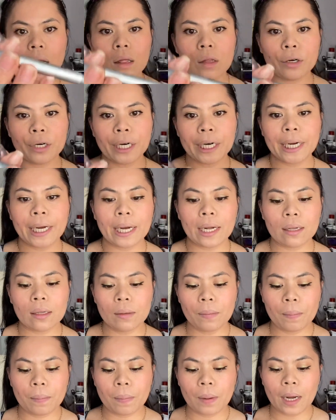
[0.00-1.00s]

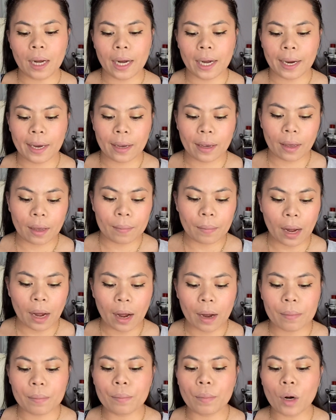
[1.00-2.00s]
L'Oreal by
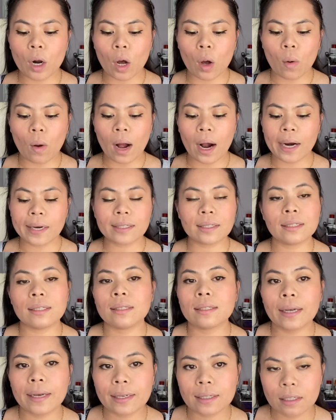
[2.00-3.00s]
Brow
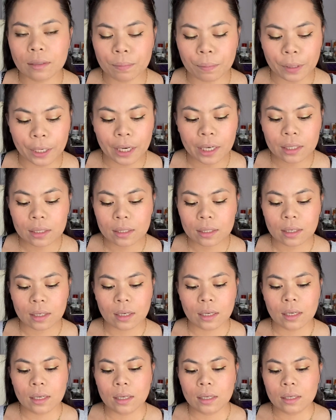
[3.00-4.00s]
Artist Expert.
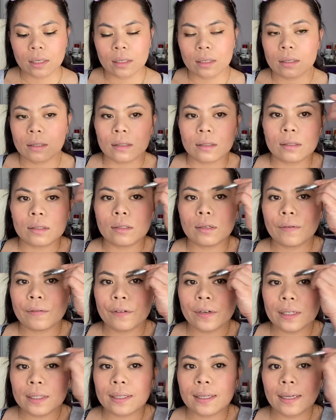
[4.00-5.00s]
So
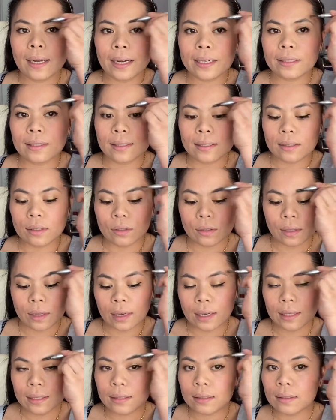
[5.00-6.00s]
firstly, I just do
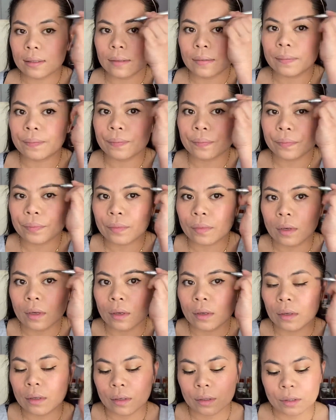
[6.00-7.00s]
this,
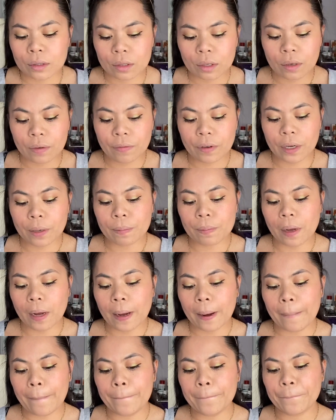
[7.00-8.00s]
sort of
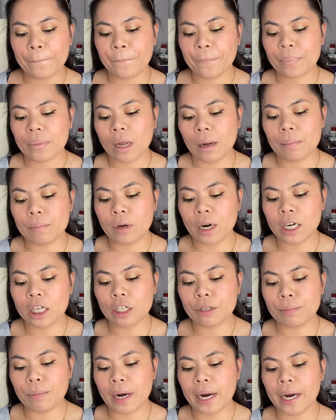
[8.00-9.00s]

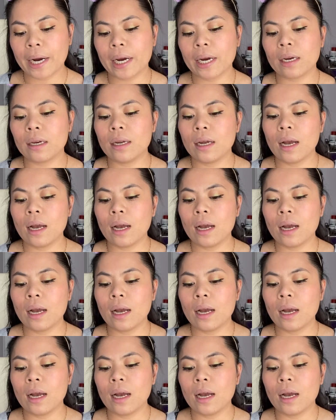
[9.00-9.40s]
brush my